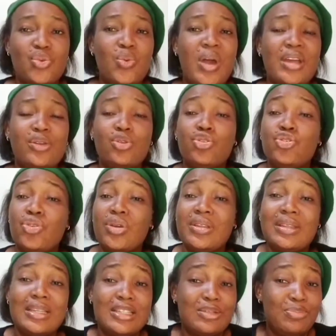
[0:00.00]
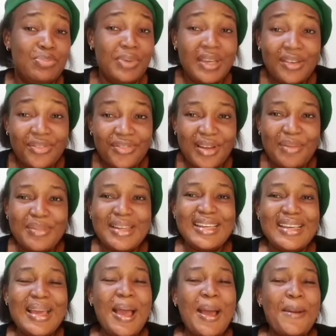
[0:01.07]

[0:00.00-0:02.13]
why not join this big family